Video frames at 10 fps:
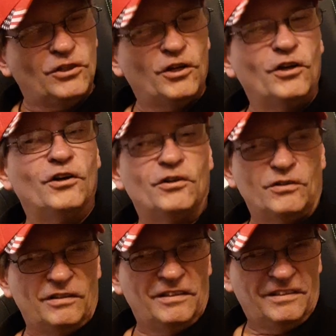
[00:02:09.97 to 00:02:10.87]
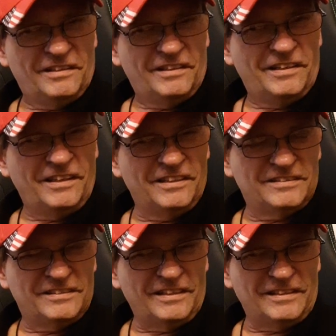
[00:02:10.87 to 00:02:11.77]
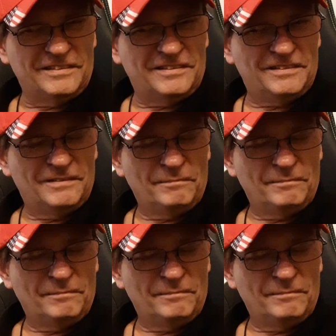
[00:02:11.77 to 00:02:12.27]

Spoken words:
turned in a sense.